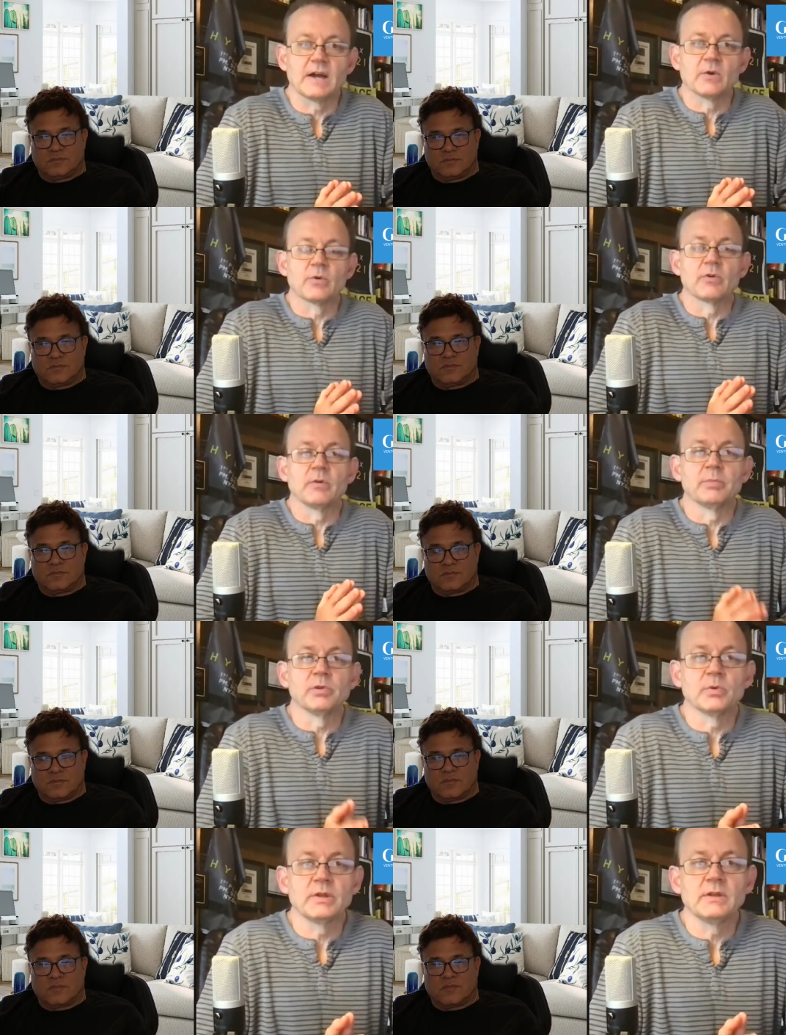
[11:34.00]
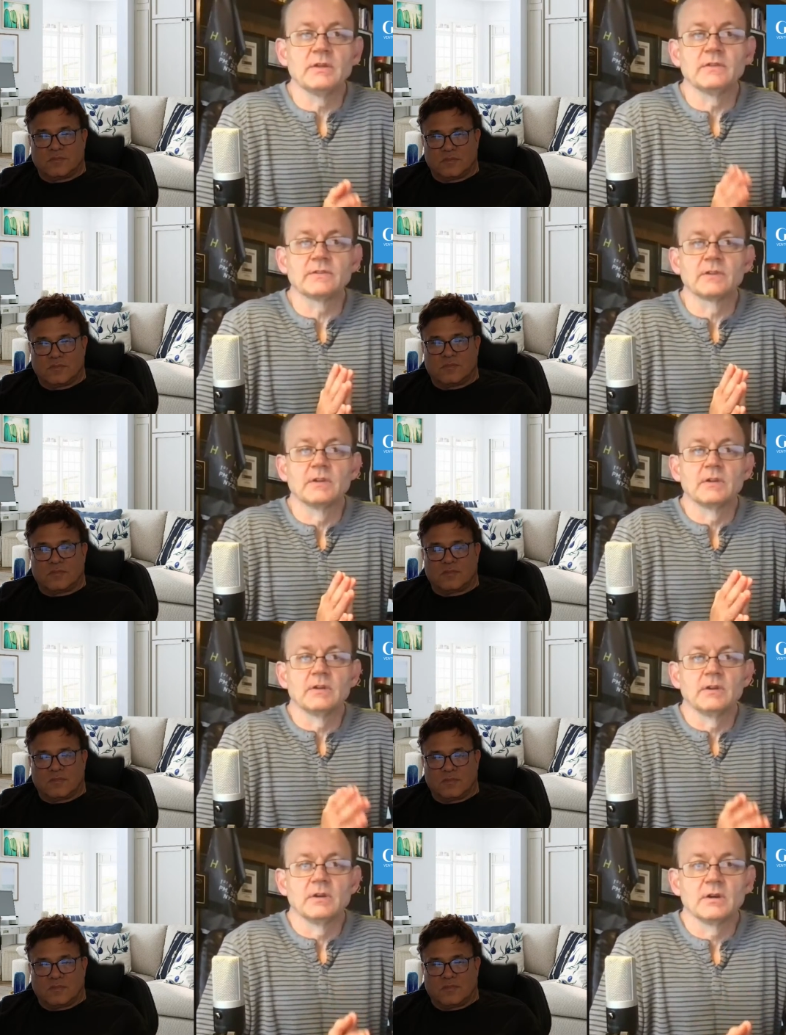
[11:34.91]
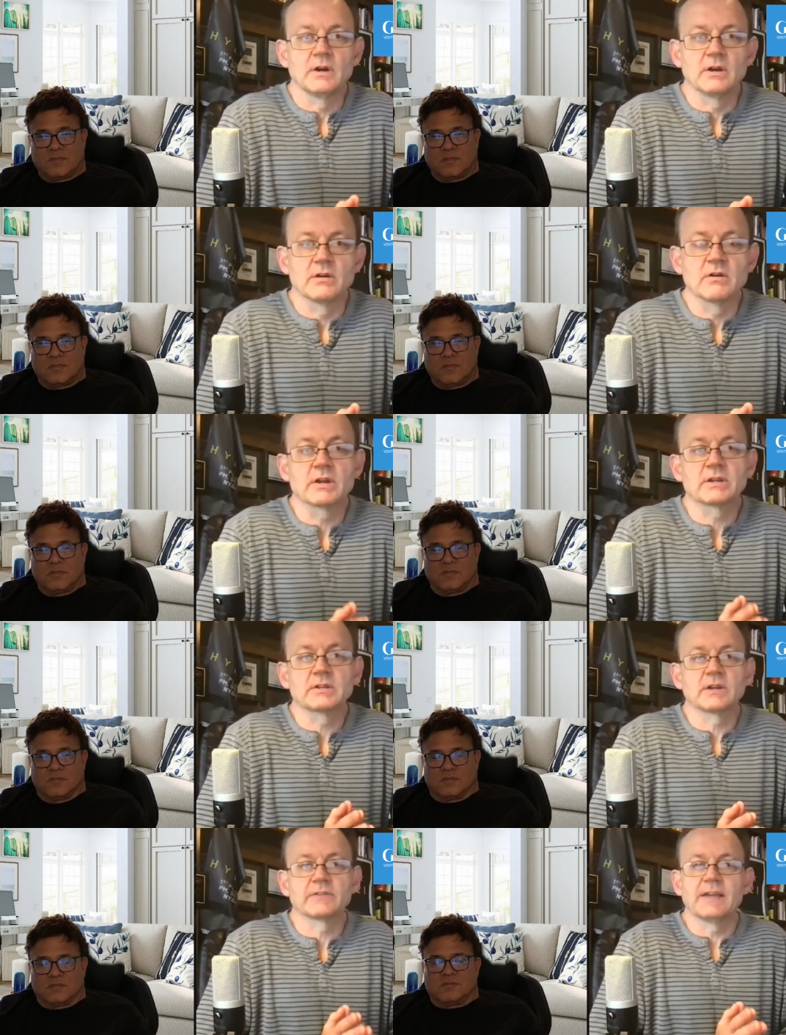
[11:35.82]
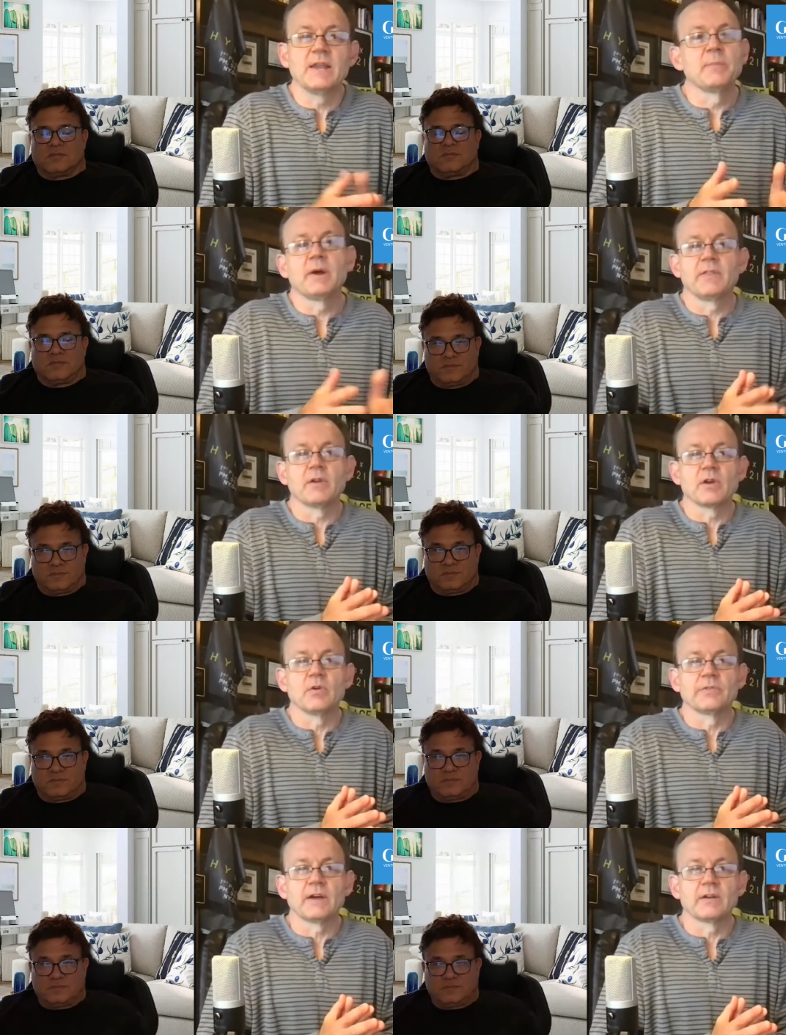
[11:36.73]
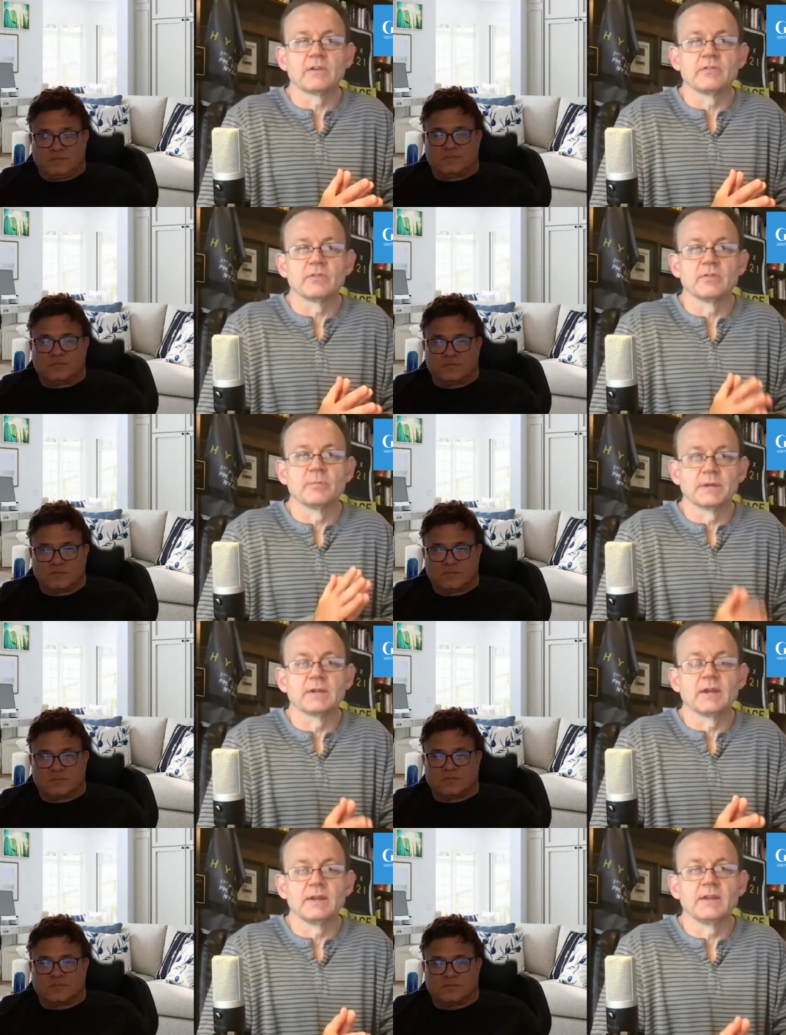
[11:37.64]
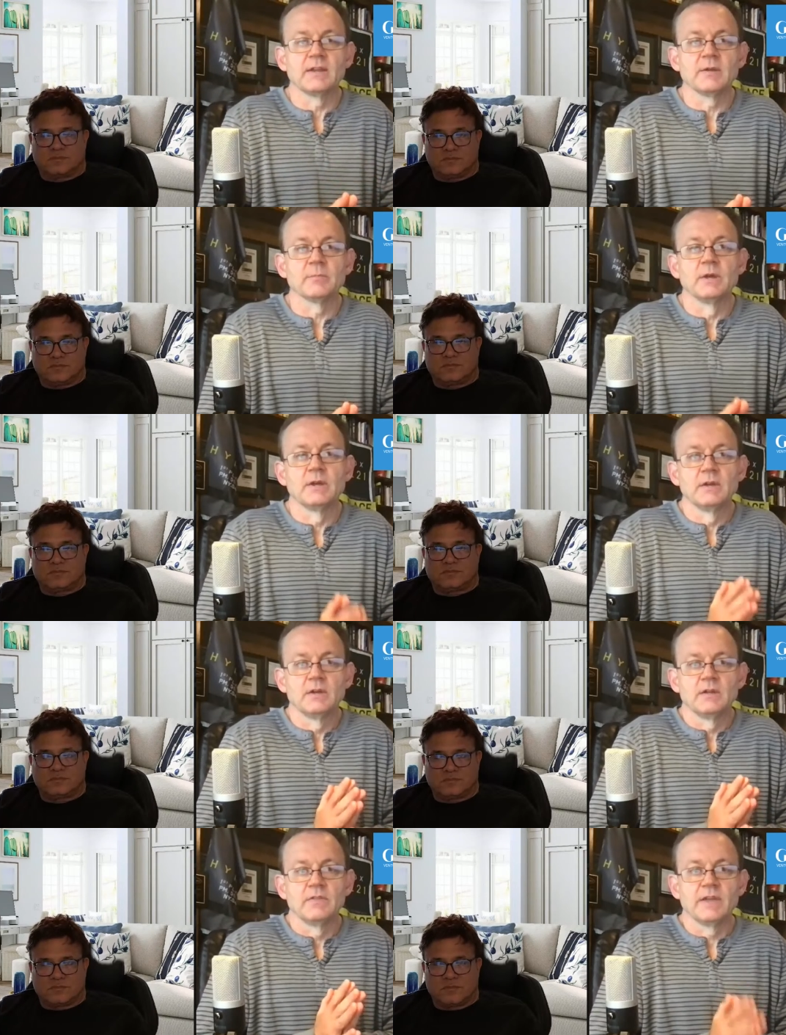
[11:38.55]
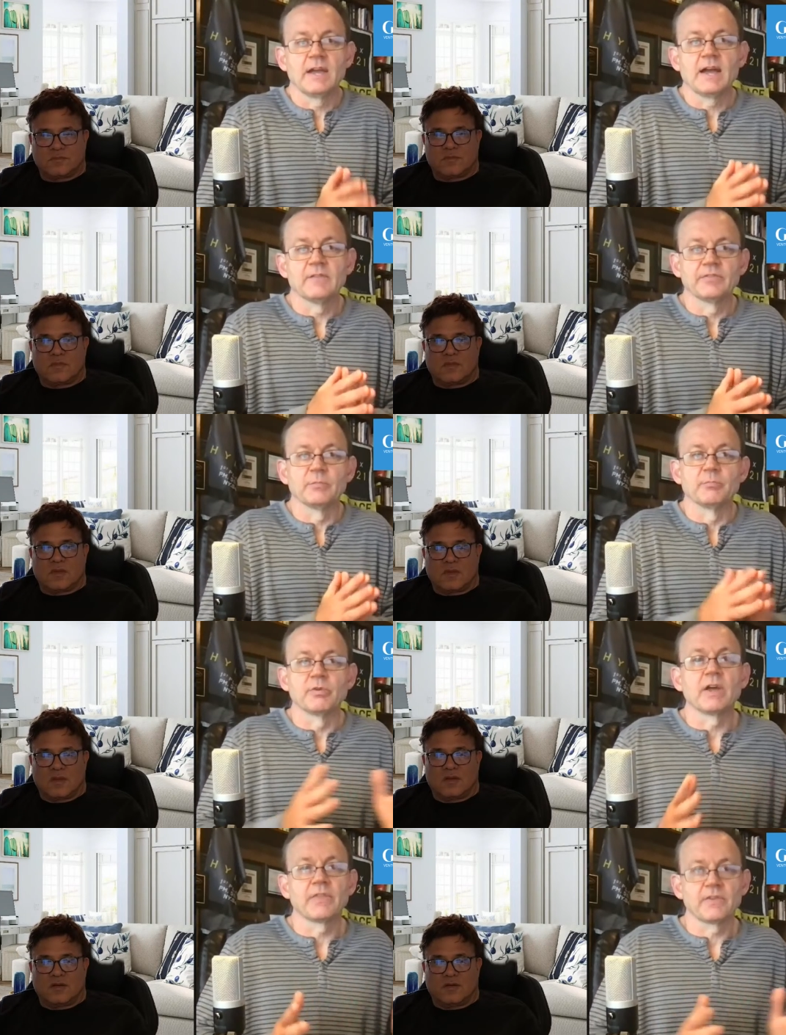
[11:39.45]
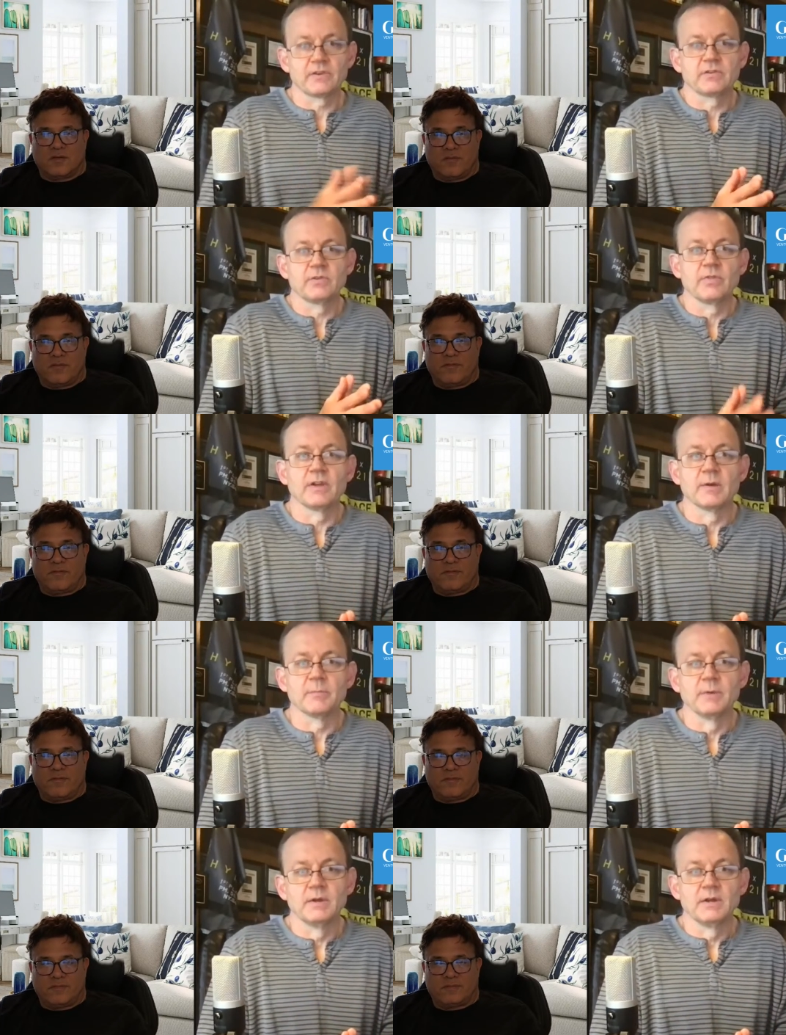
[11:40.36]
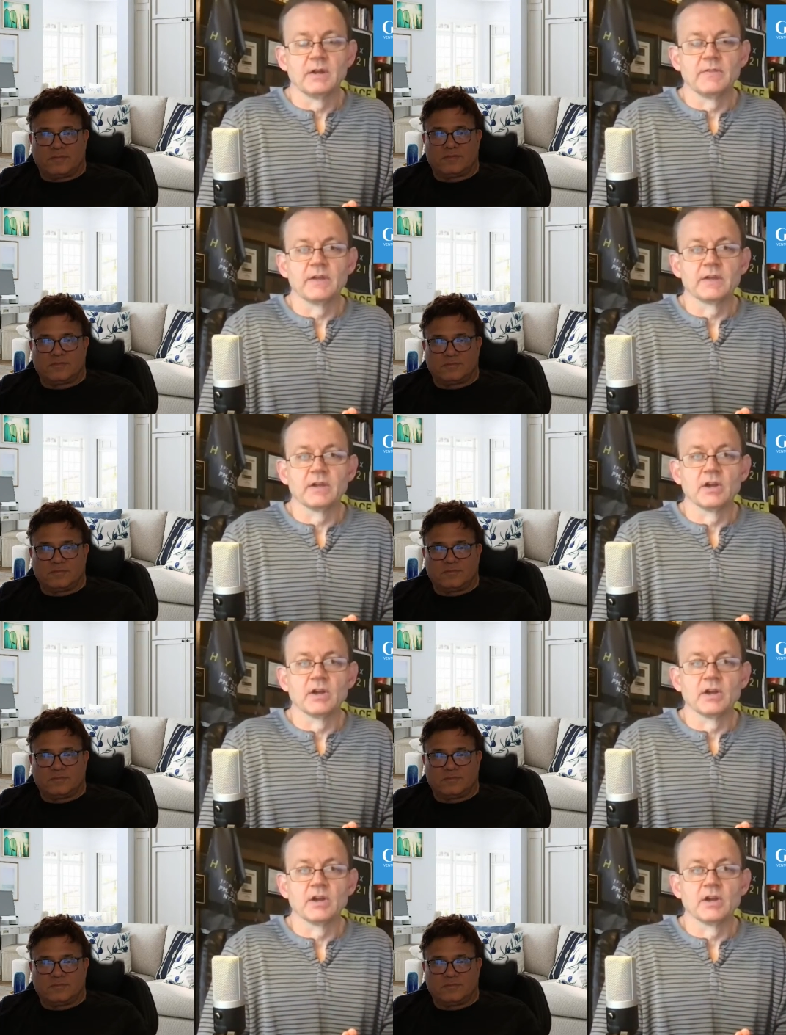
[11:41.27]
Speaker 1: our employees, our architects, anybody that goes out under the McKnight name, they have some breadth to them and they can